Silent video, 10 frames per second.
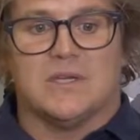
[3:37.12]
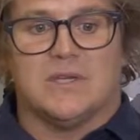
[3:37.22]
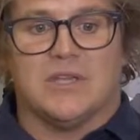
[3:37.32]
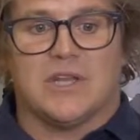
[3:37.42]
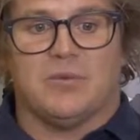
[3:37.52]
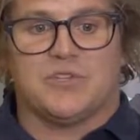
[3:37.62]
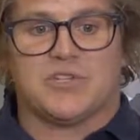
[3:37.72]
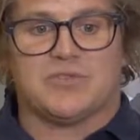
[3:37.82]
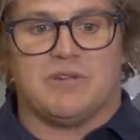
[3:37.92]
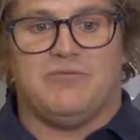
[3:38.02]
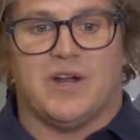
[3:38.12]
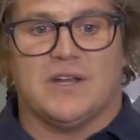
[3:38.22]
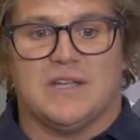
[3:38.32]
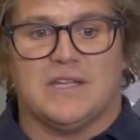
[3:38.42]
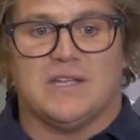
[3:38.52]
We're just trying to
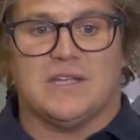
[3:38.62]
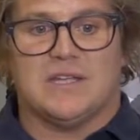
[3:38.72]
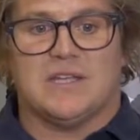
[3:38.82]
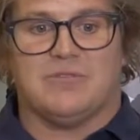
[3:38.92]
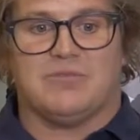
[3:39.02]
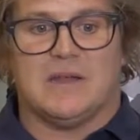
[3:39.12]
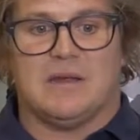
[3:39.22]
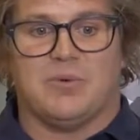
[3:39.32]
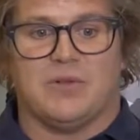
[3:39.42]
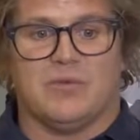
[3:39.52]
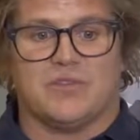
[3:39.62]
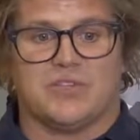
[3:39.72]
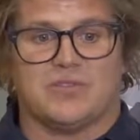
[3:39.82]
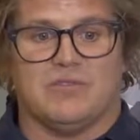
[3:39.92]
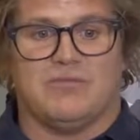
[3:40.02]
find, from our point of view, we're
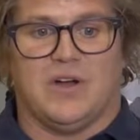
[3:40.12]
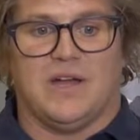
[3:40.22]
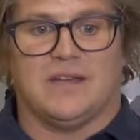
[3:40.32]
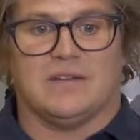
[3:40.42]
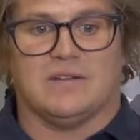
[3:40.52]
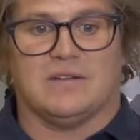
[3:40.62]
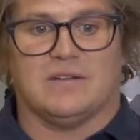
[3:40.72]
just trying to find,